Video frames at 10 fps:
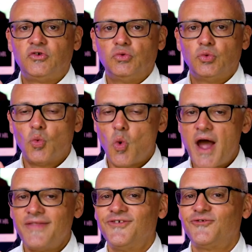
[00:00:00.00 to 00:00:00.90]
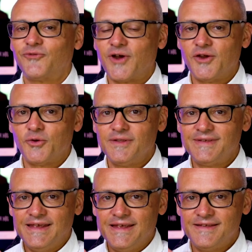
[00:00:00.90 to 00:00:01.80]
to why this
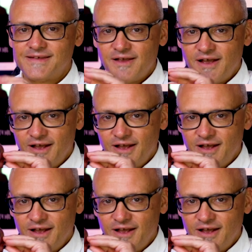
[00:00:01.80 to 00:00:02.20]
fragrance is,